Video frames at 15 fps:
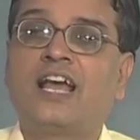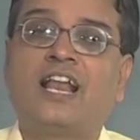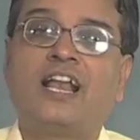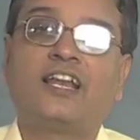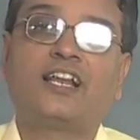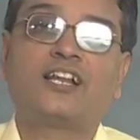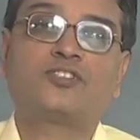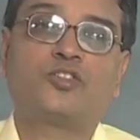
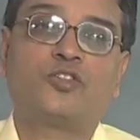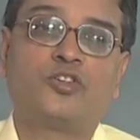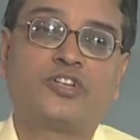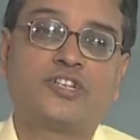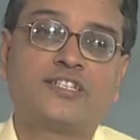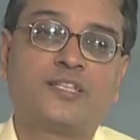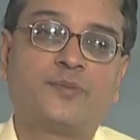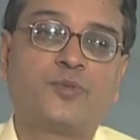analytical
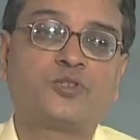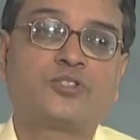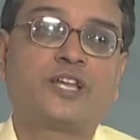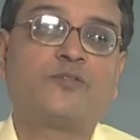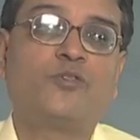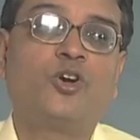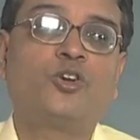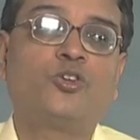solution. Suppose I
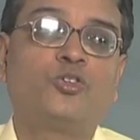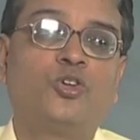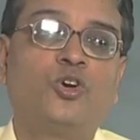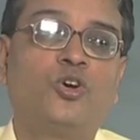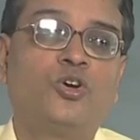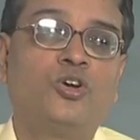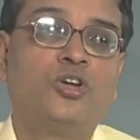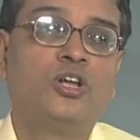want to
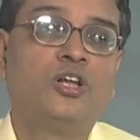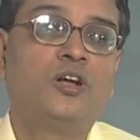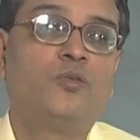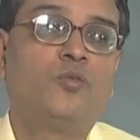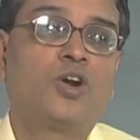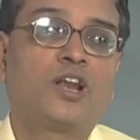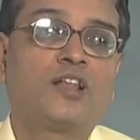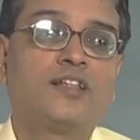know
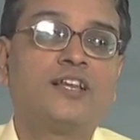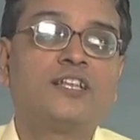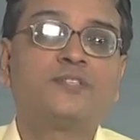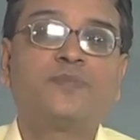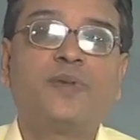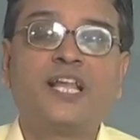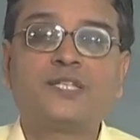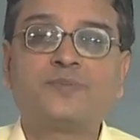what are the
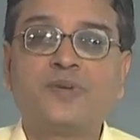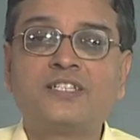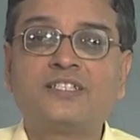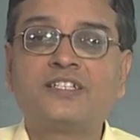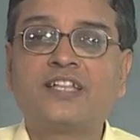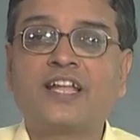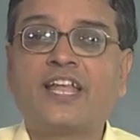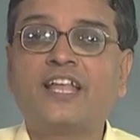displacements
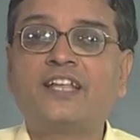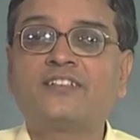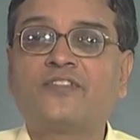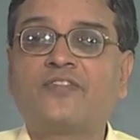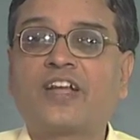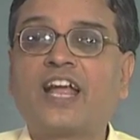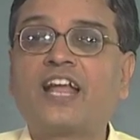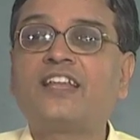in the case of
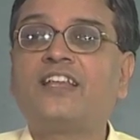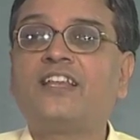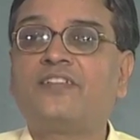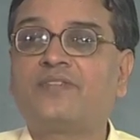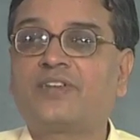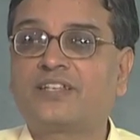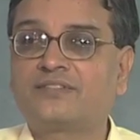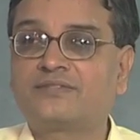a
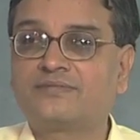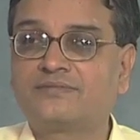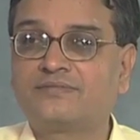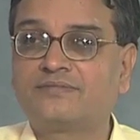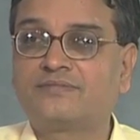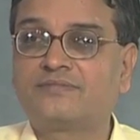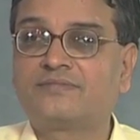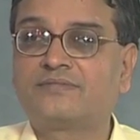cantilever.
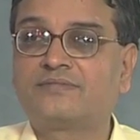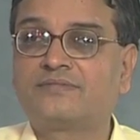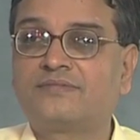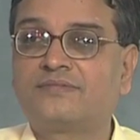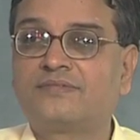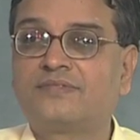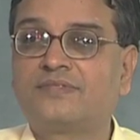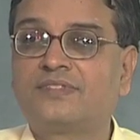
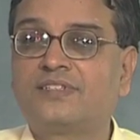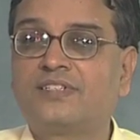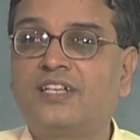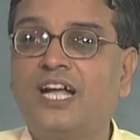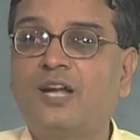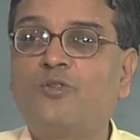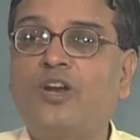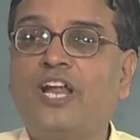
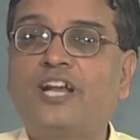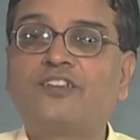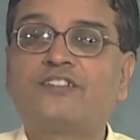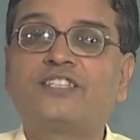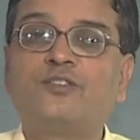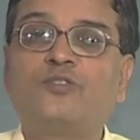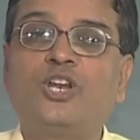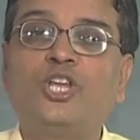I would like to
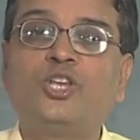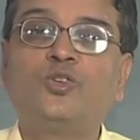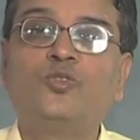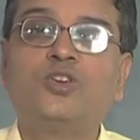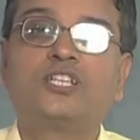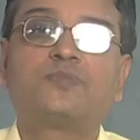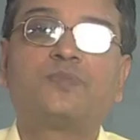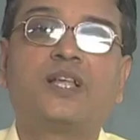see only u
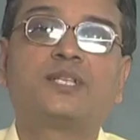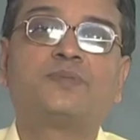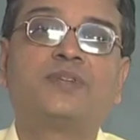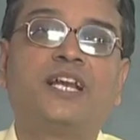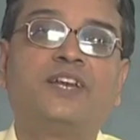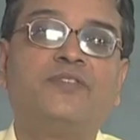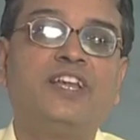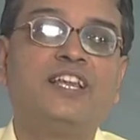displacement
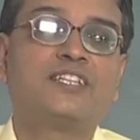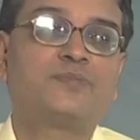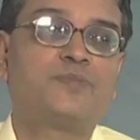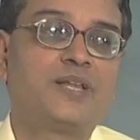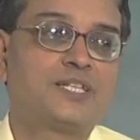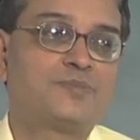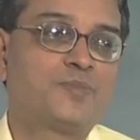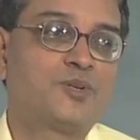and v
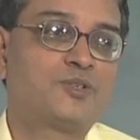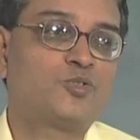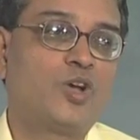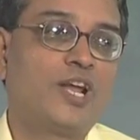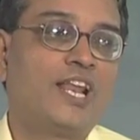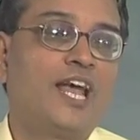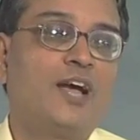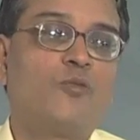displacement. So,
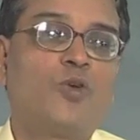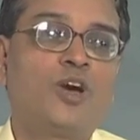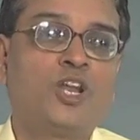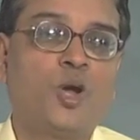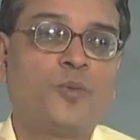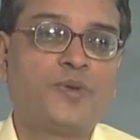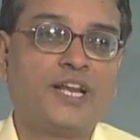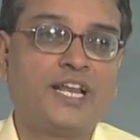I will have one
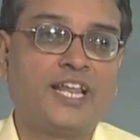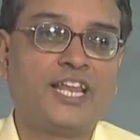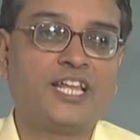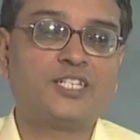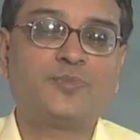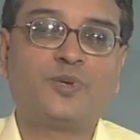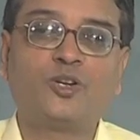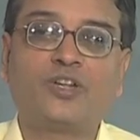optical
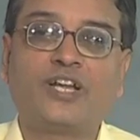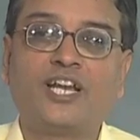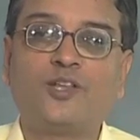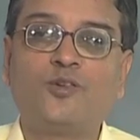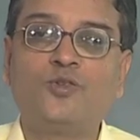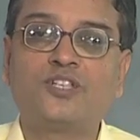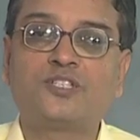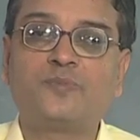arrangement to get
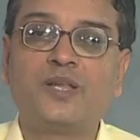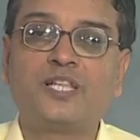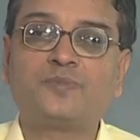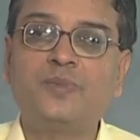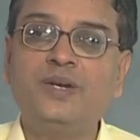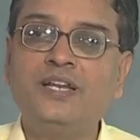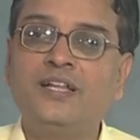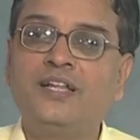u
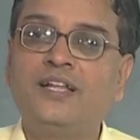displacement,